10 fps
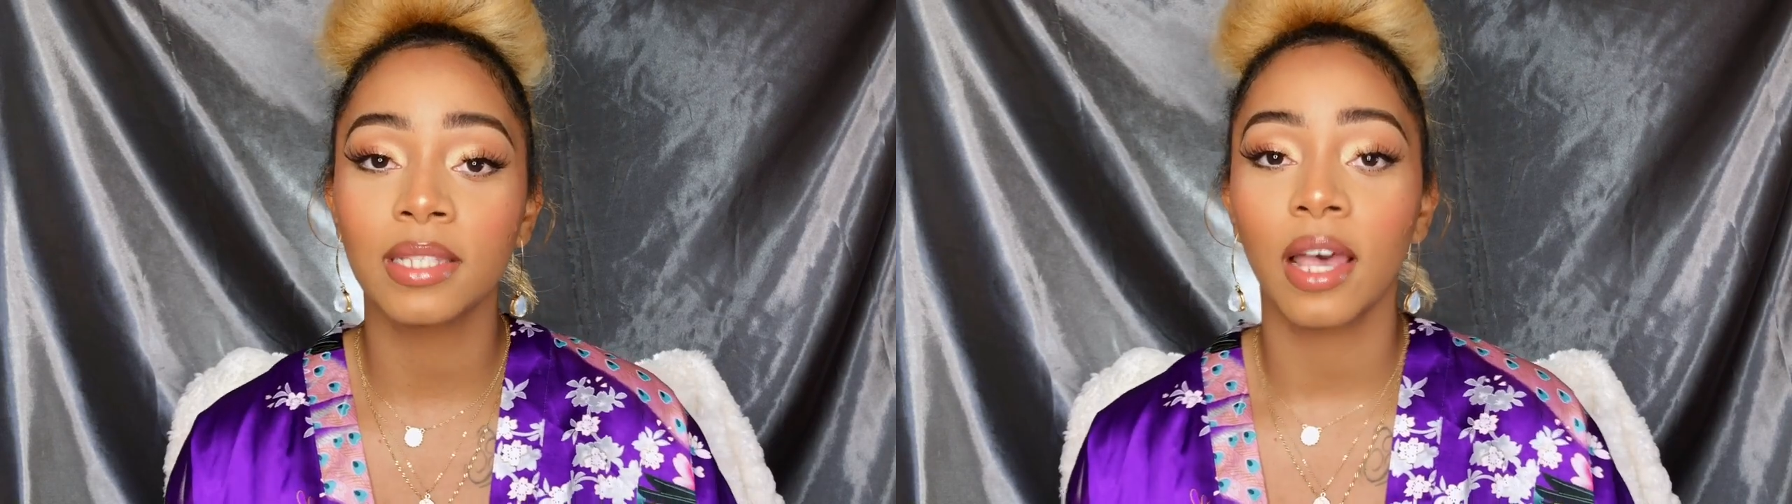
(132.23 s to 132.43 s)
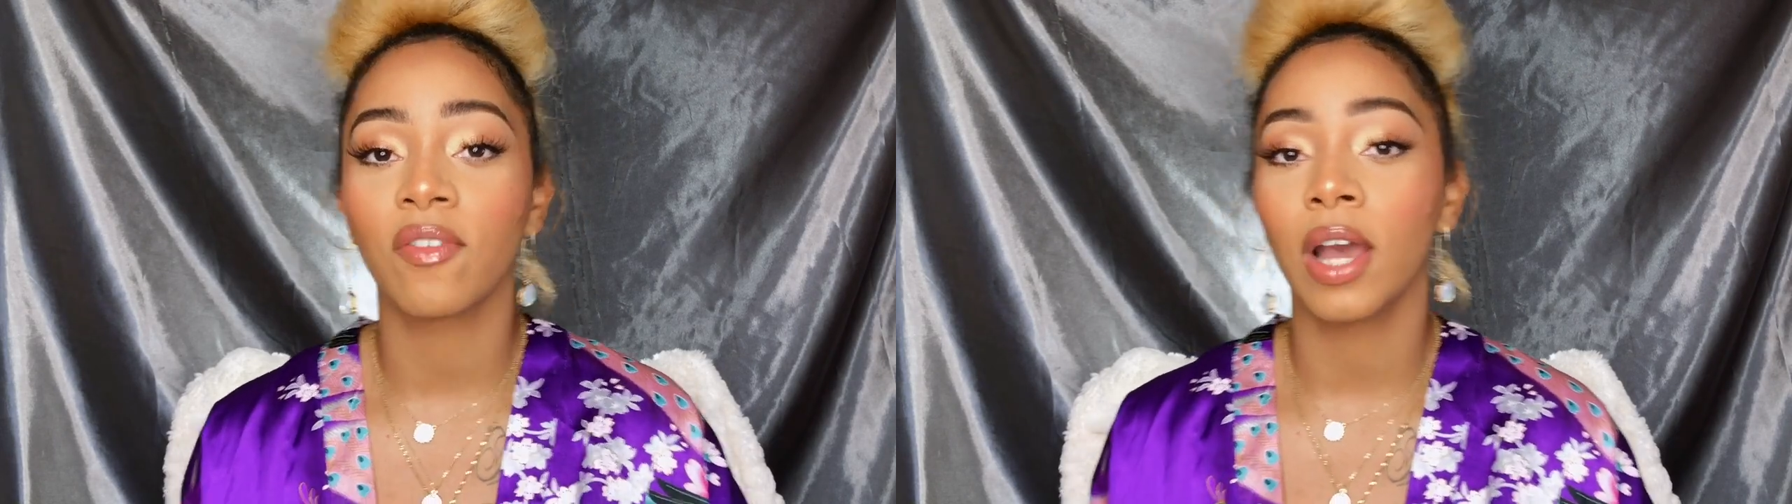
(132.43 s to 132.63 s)

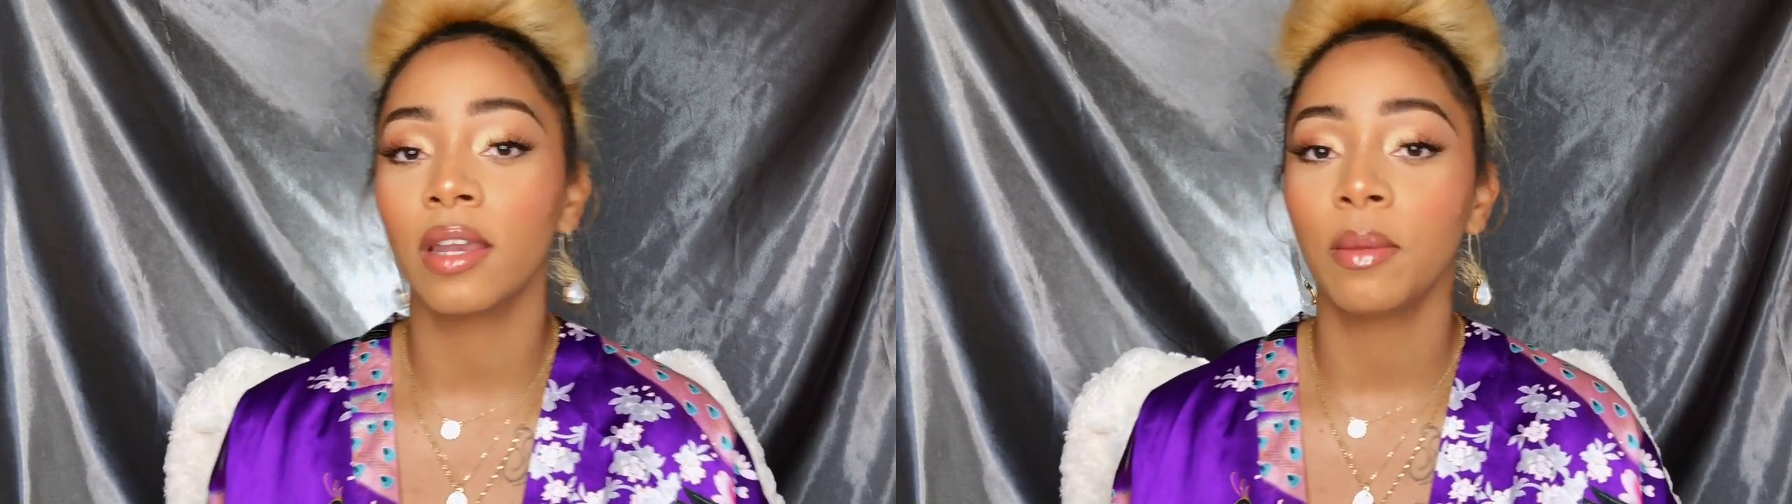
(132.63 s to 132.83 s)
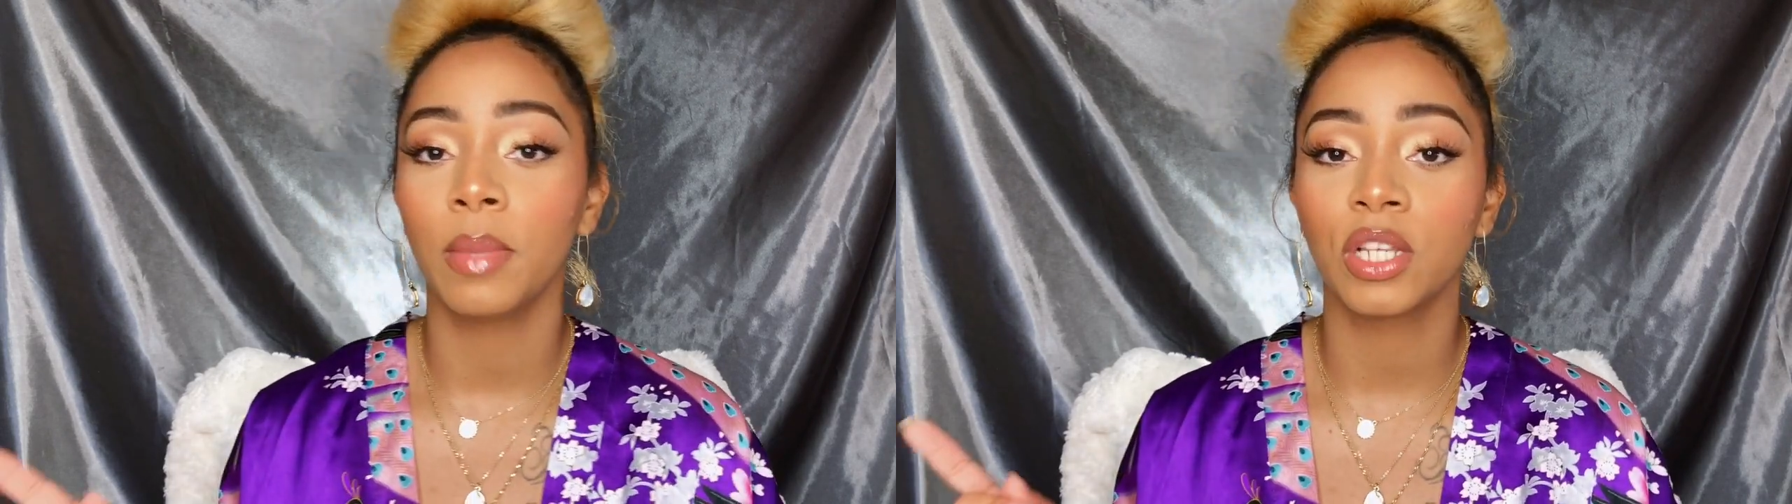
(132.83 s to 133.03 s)
I've gotten
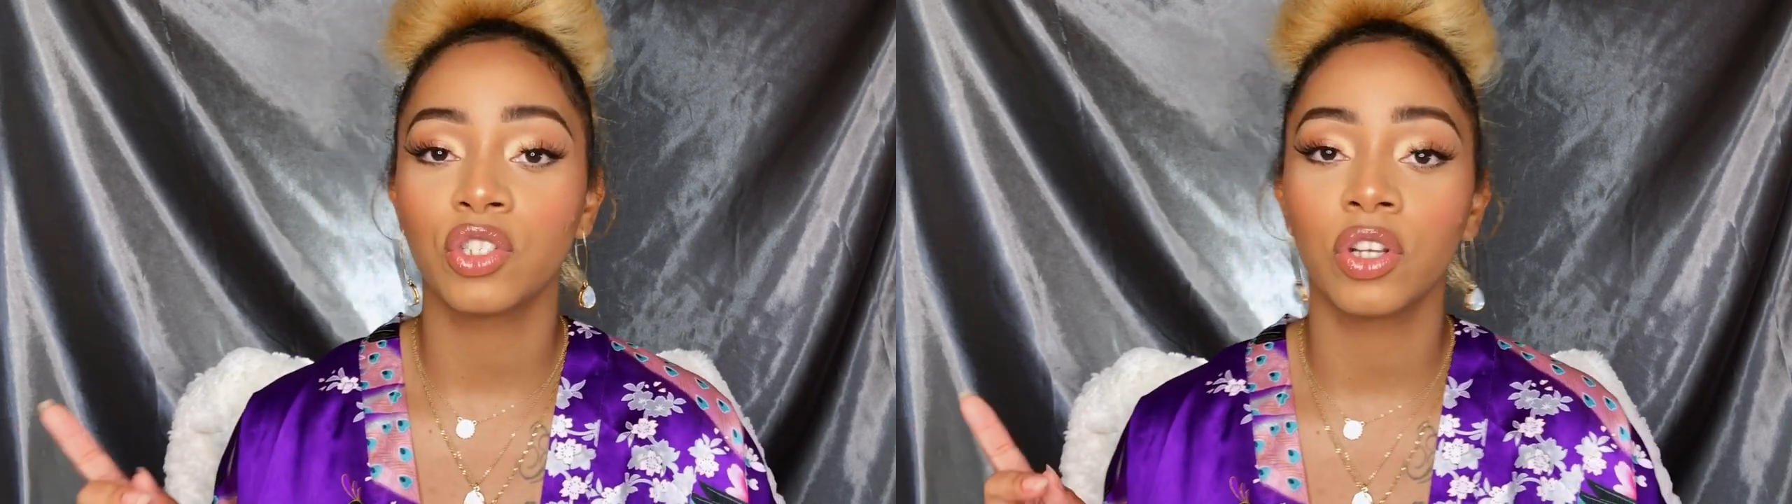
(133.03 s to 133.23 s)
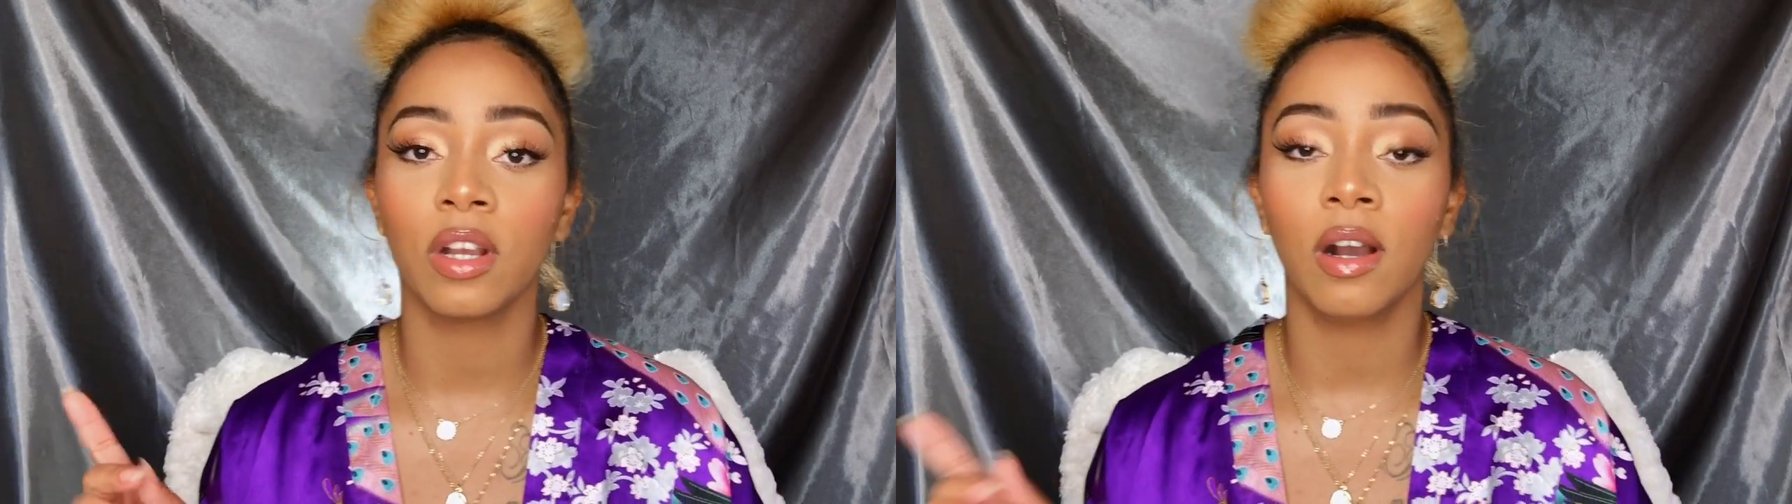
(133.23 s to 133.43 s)
a
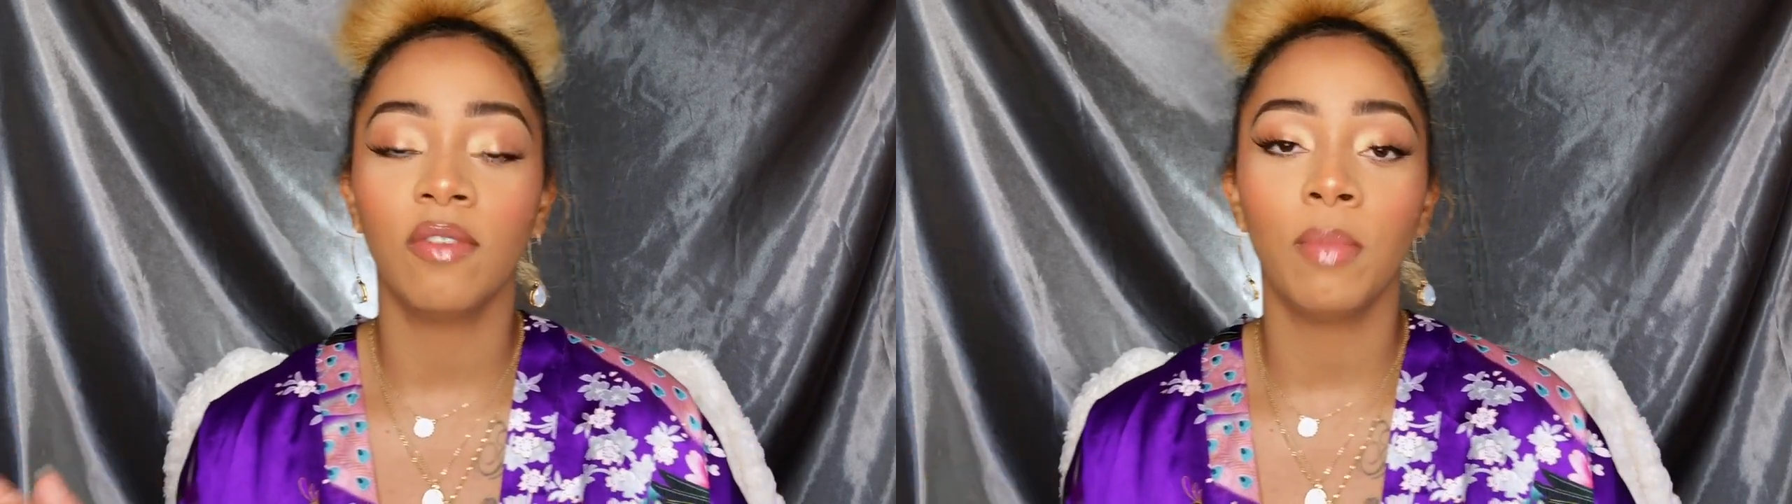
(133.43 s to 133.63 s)
mixture of